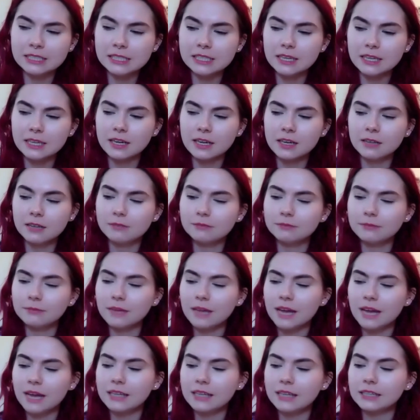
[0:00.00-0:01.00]

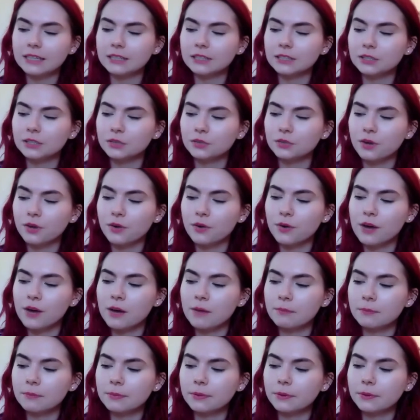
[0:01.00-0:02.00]
I didn't grow up